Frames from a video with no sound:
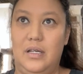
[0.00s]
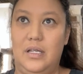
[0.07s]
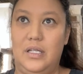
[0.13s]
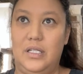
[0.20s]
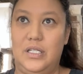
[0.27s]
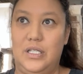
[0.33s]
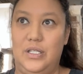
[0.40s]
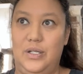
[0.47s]

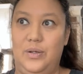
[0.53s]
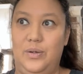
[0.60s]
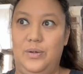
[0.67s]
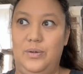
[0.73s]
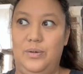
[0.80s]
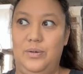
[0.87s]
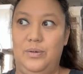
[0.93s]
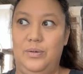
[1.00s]
to
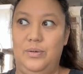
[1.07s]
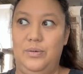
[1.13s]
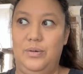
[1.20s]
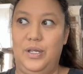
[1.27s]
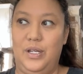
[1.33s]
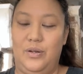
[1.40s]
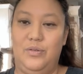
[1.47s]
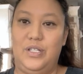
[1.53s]
do,
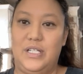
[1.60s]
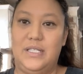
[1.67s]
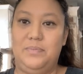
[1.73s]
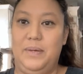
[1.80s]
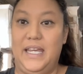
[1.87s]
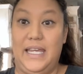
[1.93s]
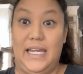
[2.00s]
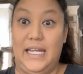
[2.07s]
just
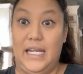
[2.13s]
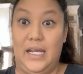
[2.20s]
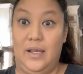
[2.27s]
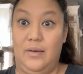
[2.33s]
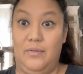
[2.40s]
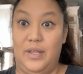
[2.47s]
be eating